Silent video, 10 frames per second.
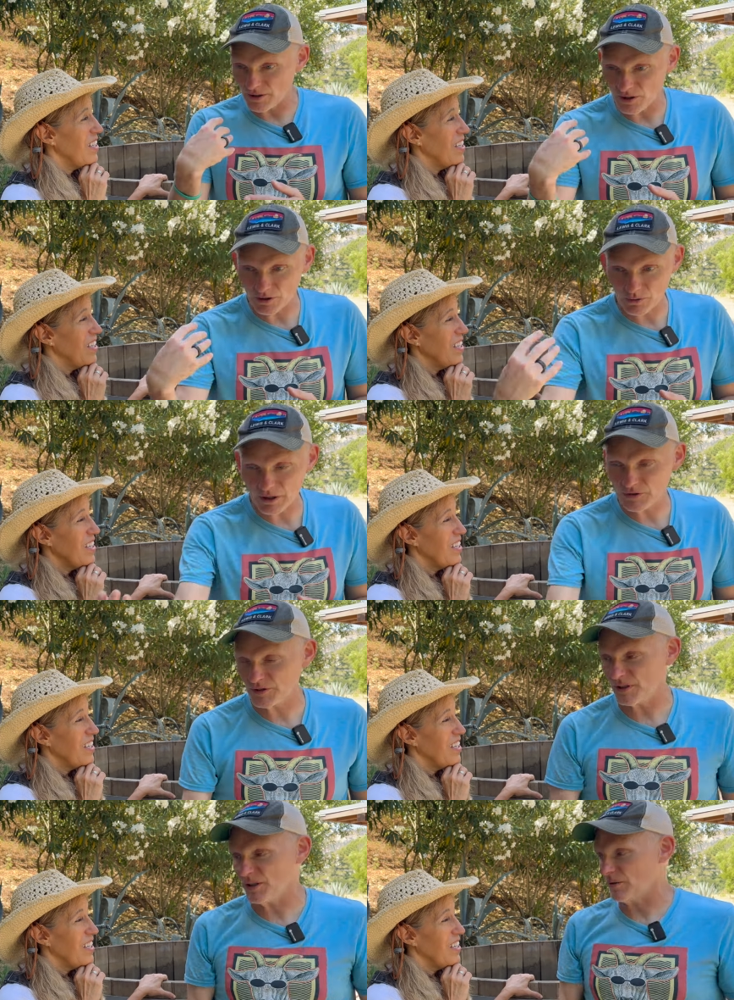Speaker 1: across
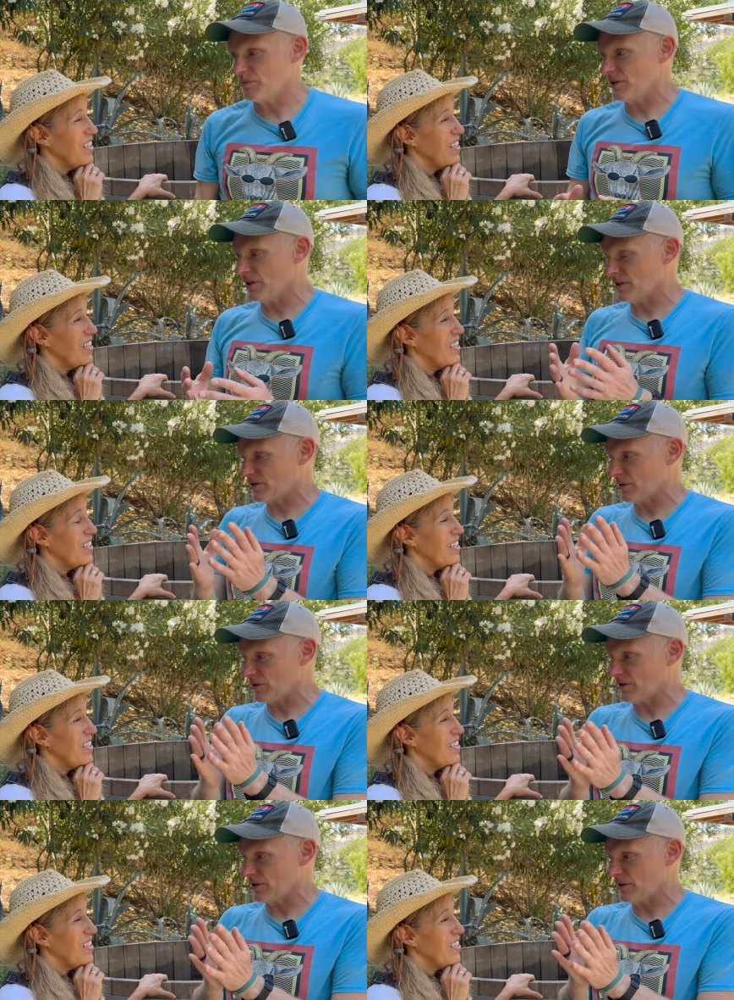time, it is
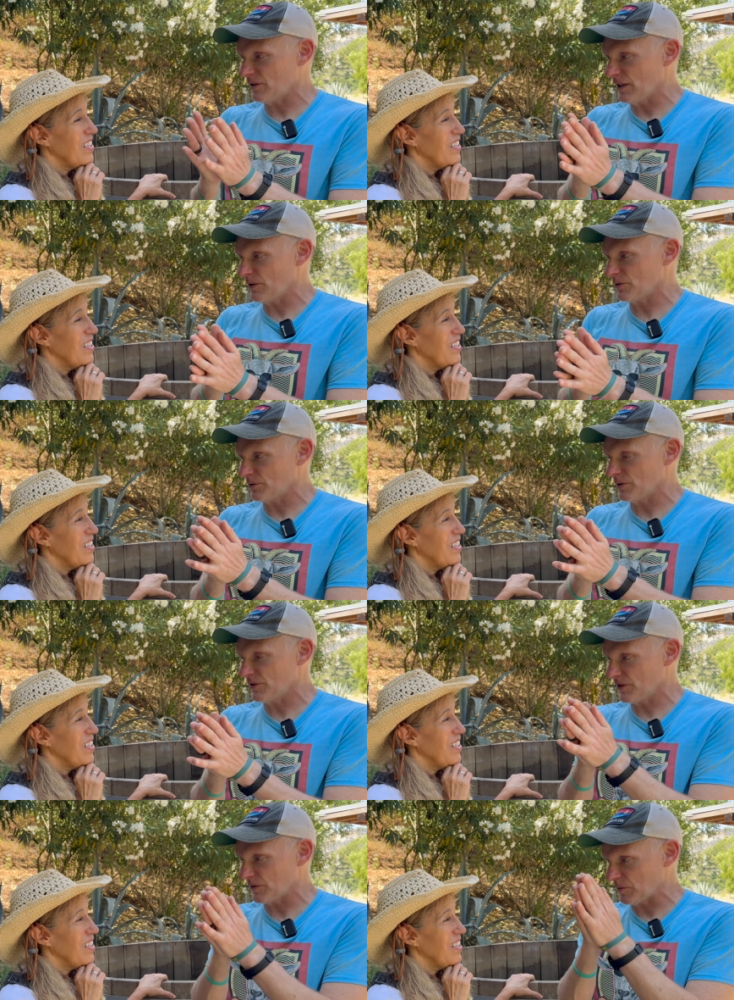something that allows your
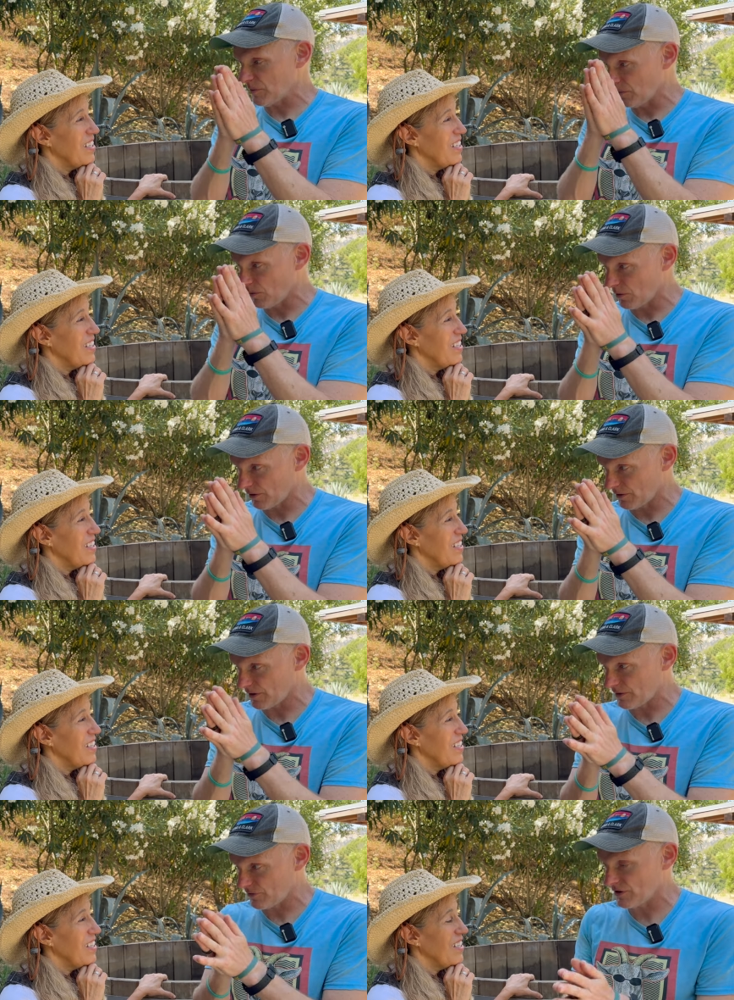nervous system to be more
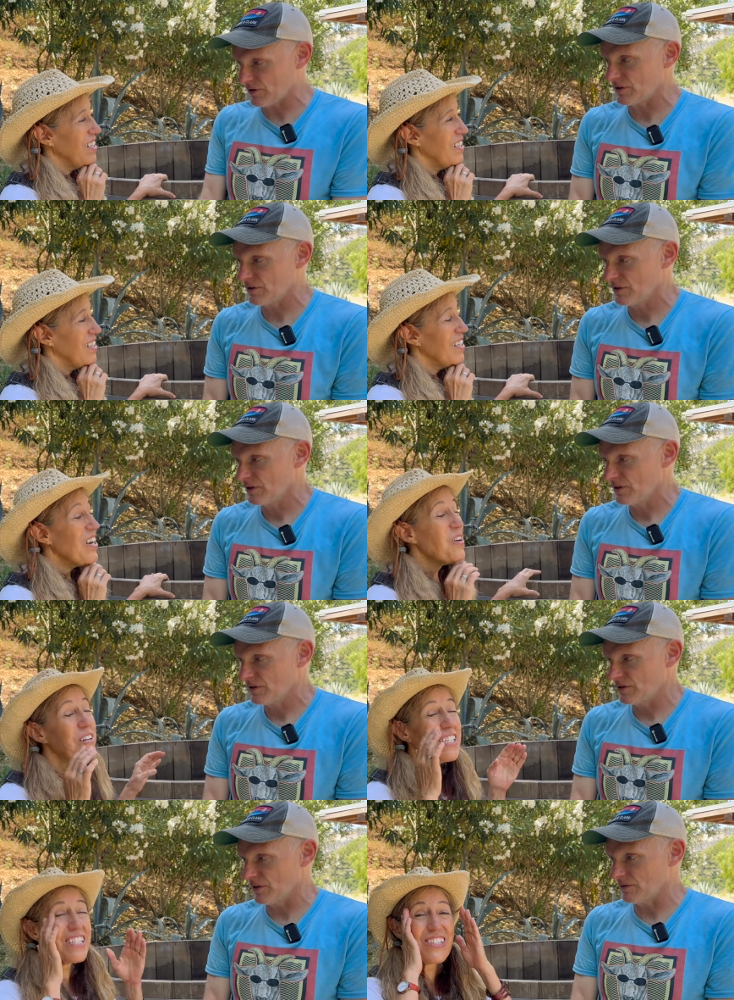efficient. Oh
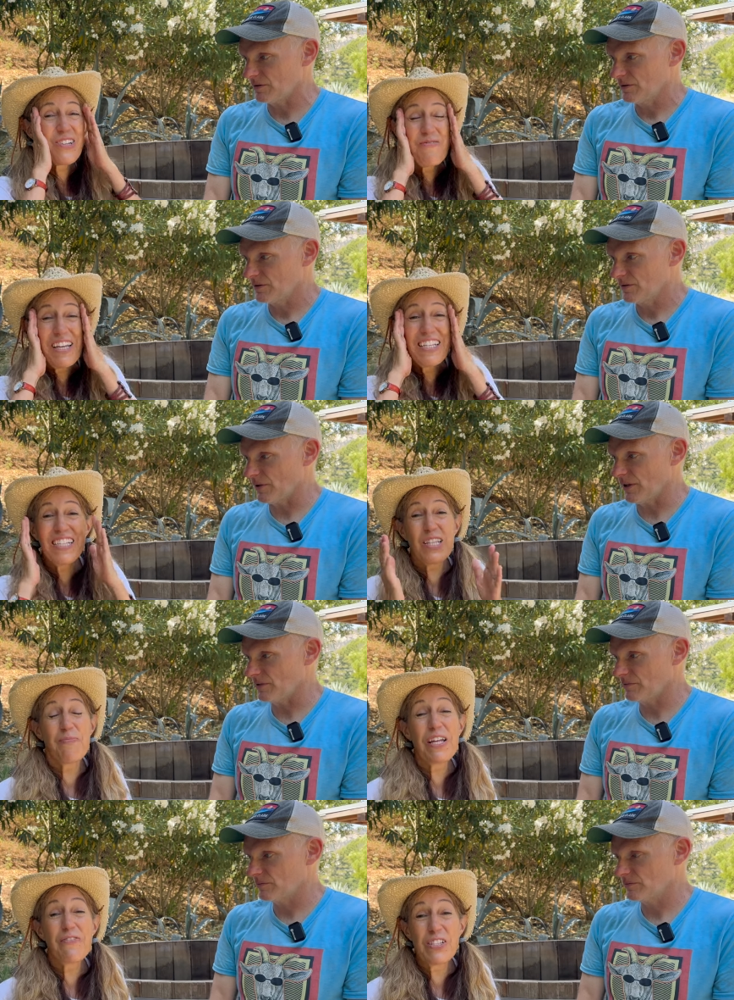my gosh, so, it's so amazing. Right.
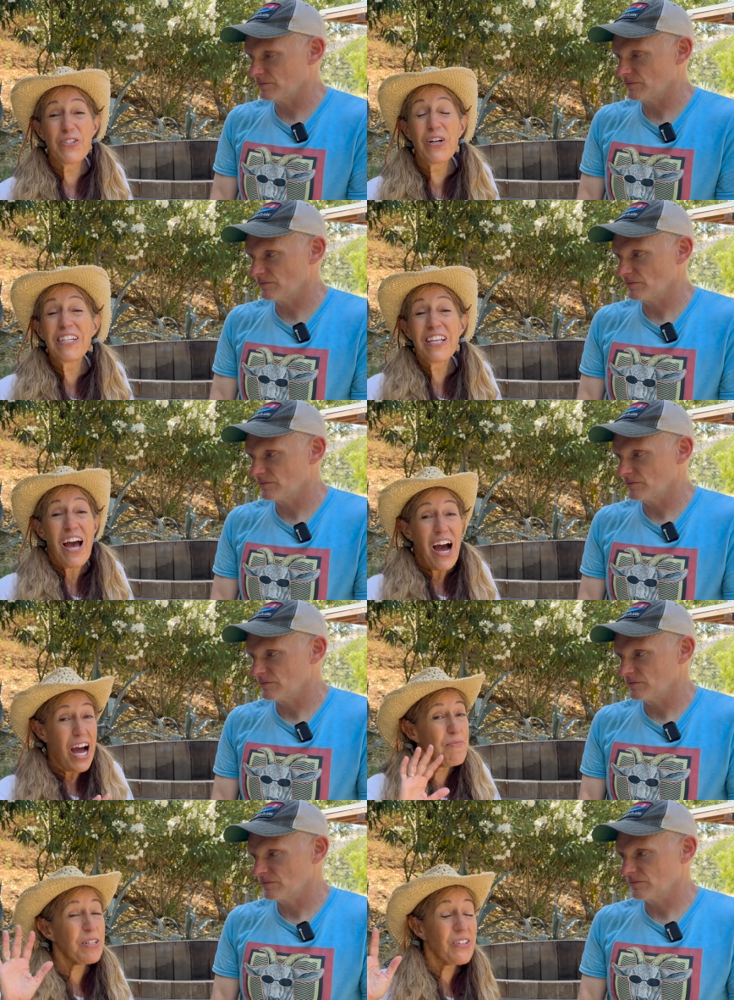The
Speaker 2: benefits. You guys,
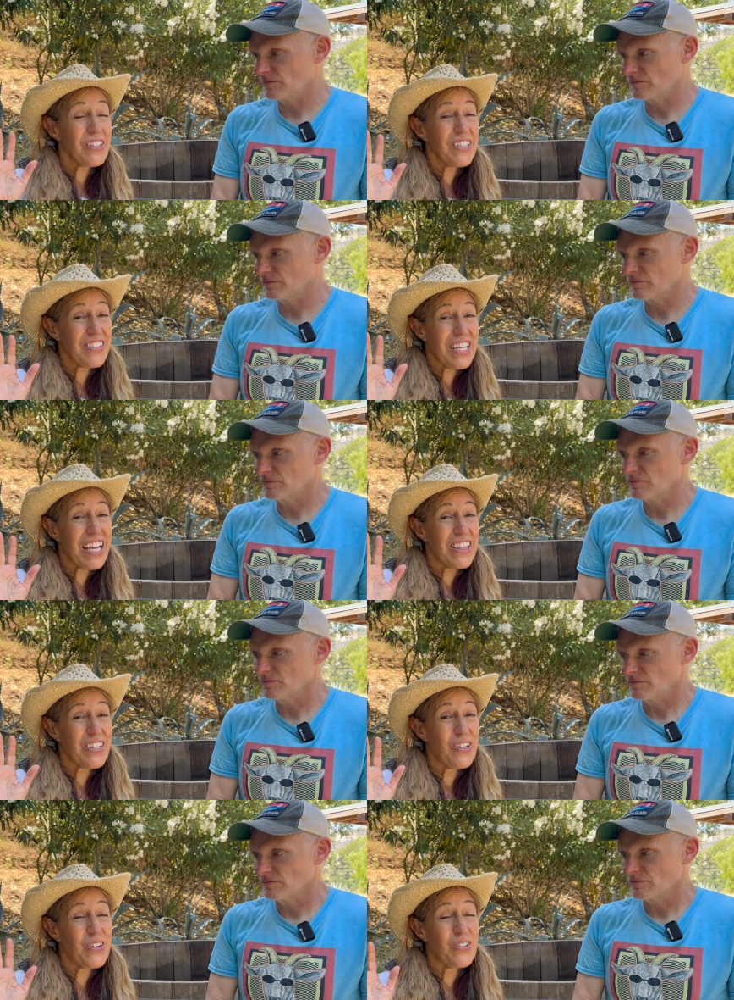I'm a girl that used to hate
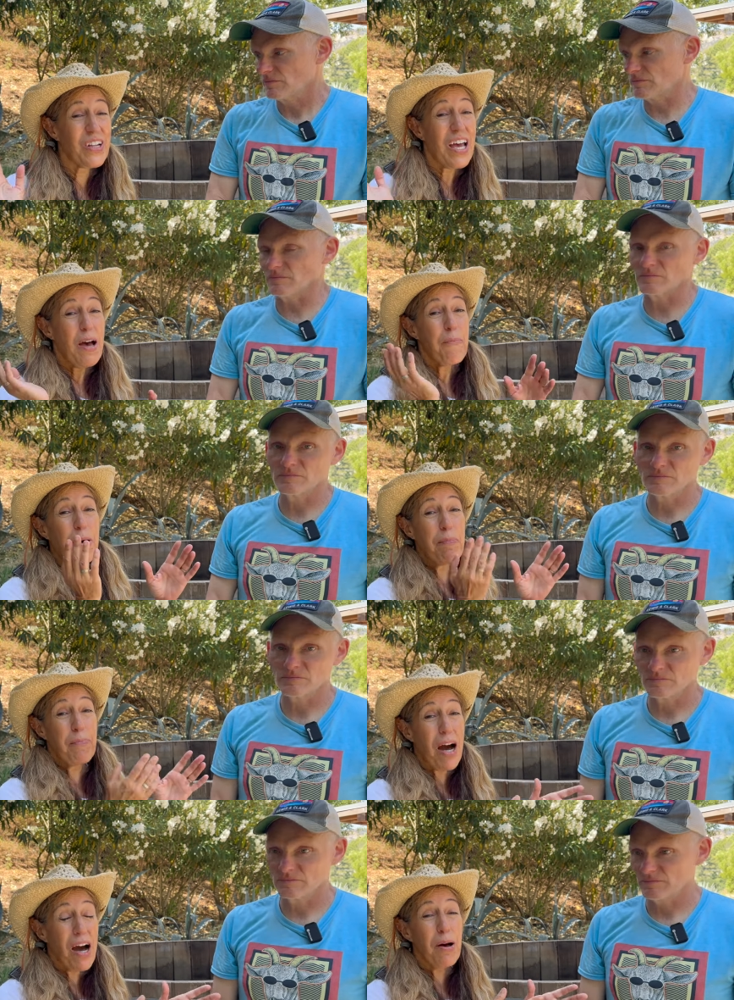the cold, mm. but
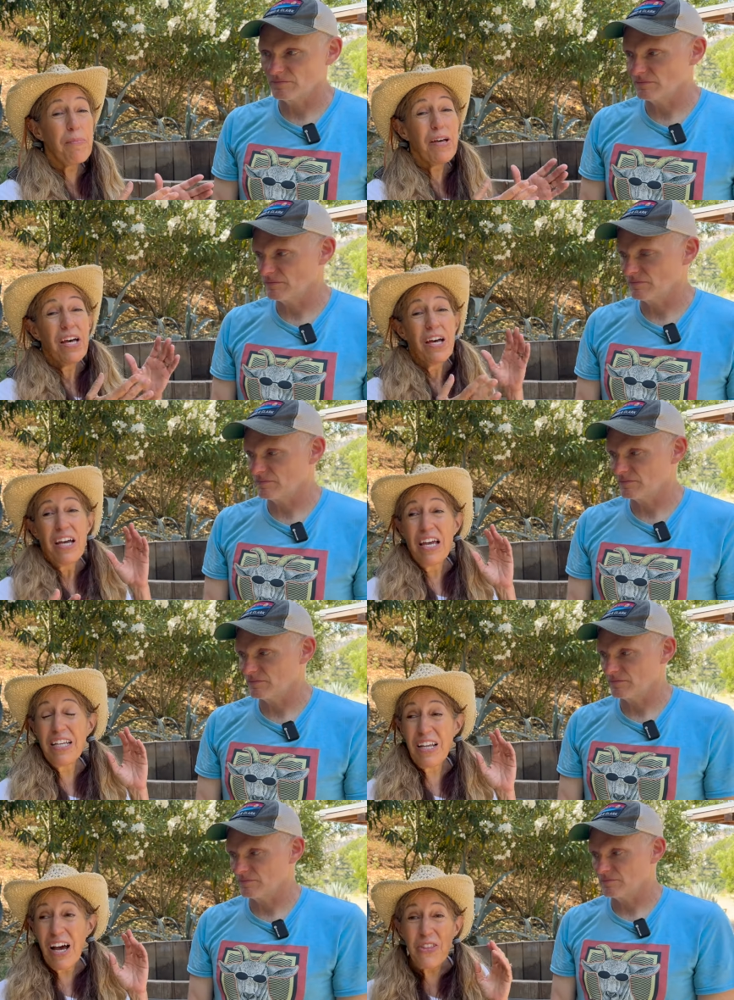Bob
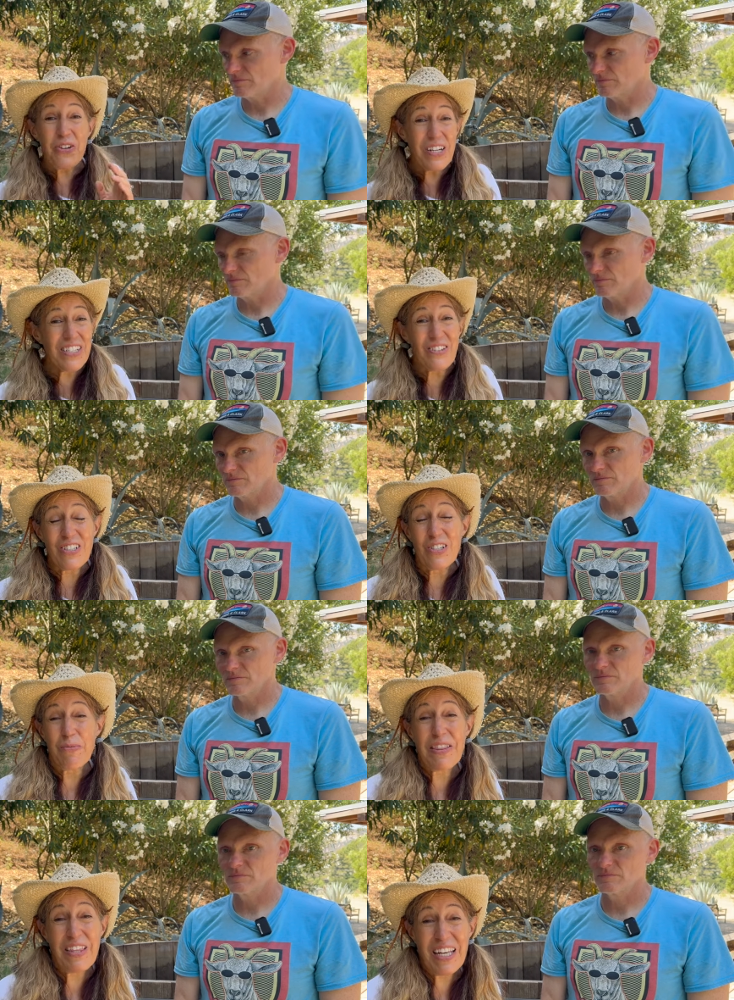and other instructors
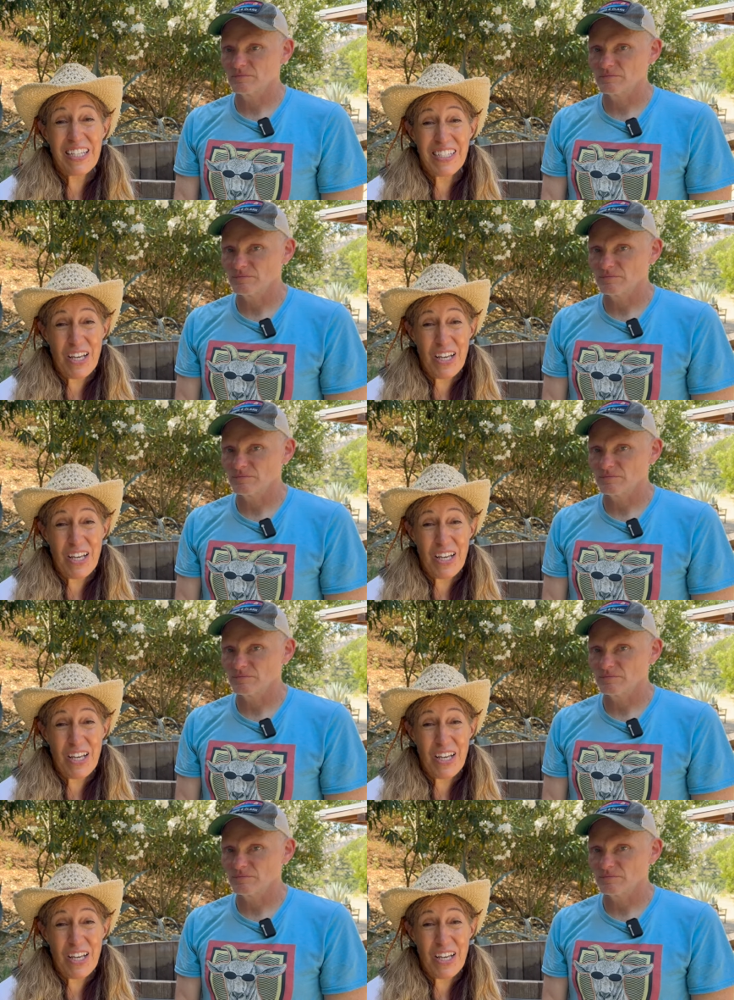of mine, Thaddeus